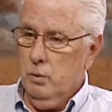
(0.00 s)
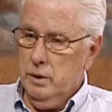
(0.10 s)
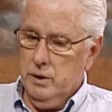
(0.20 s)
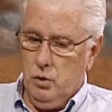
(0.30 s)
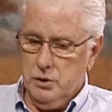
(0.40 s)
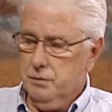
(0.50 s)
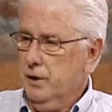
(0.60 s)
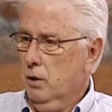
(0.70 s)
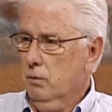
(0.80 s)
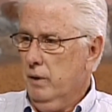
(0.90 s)
in the course of a
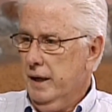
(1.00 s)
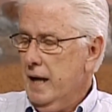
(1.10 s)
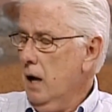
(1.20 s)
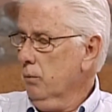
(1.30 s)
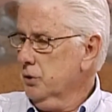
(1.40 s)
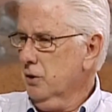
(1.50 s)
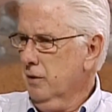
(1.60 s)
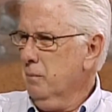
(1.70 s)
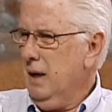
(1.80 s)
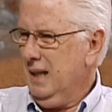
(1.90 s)
year right now, we're
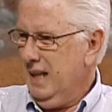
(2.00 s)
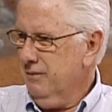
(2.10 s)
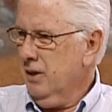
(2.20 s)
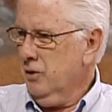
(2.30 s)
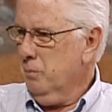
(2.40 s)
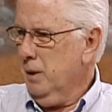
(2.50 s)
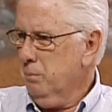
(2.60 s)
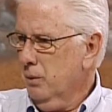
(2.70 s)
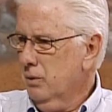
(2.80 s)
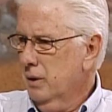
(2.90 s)
serving about 1,100
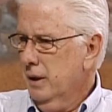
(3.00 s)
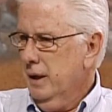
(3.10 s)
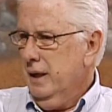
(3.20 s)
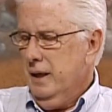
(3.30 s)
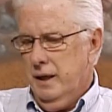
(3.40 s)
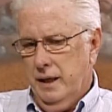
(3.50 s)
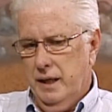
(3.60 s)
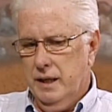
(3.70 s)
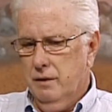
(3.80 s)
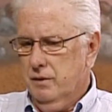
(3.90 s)
people. In
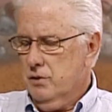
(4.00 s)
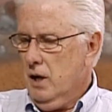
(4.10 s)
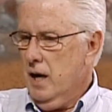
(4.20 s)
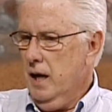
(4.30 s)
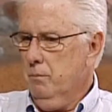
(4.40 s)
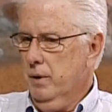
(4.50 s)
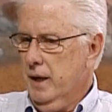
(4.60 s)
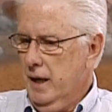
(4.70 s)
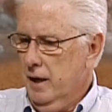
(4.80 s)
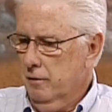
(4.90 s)
any given time, we
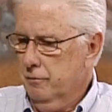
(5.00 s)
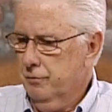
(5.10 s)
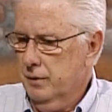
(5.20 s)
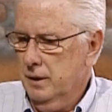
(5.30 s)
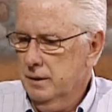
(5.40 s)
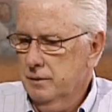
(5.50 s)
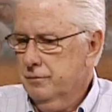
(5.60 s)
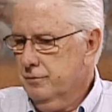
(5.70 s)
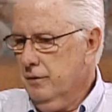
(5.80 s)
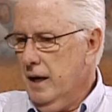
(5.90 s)
have
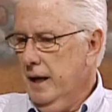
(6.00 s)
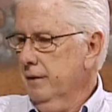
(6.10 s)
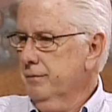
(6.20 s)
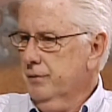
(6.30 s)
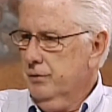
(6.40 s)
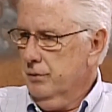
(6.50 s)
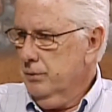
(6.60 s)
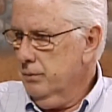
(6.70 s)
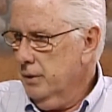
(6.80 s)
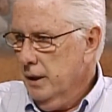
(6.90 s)
500
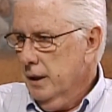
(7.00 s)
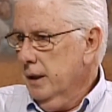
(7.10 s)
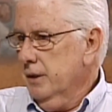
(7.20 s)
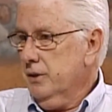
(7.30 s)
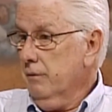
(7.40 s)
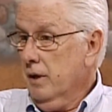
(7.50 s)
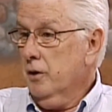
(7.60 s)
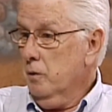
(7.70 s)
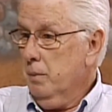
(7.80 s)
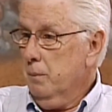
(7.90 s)
to
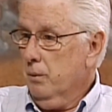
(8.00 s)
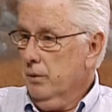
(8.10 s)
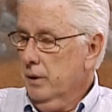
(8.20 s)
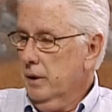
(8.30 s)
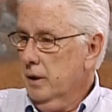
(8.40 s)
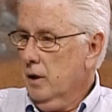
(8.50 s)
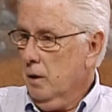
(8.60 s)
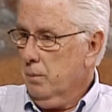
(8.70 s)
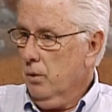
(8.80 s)
700 people in our